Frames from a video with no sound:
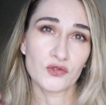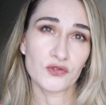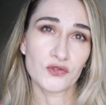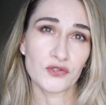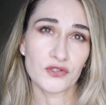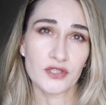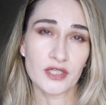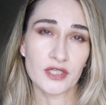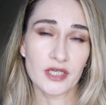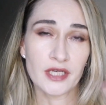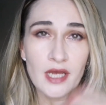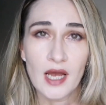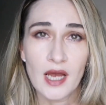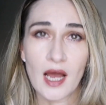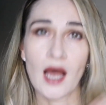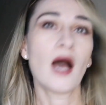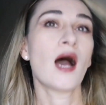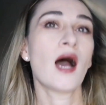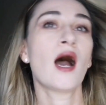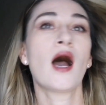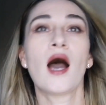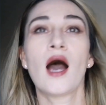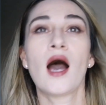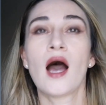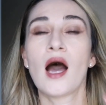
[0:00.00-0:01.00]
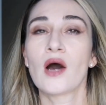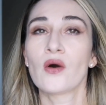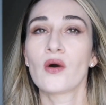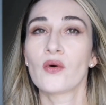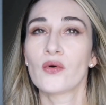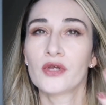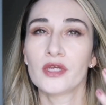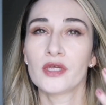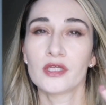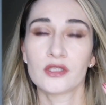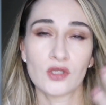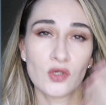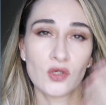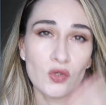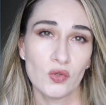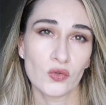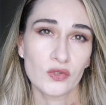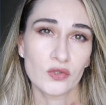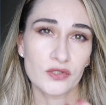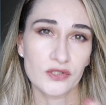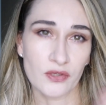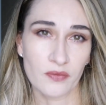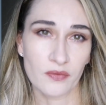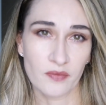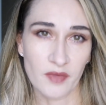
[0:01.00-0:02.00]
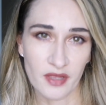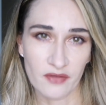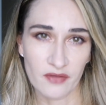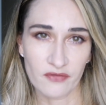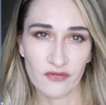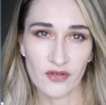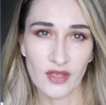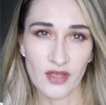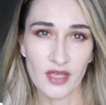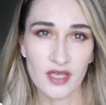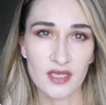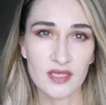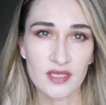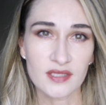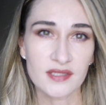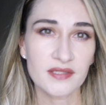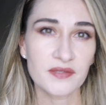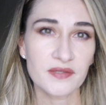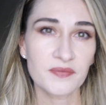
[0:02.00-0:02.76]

see how it looks on my face,